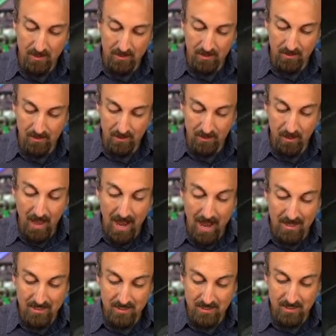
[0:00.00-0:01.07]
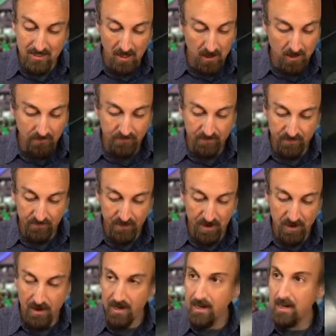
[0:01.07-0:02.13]
The glass itself is
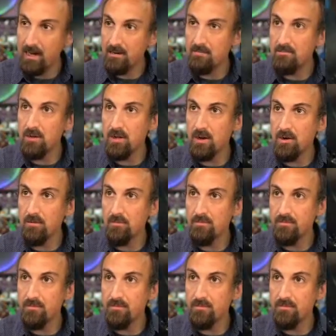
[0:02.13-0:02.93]
very, you know,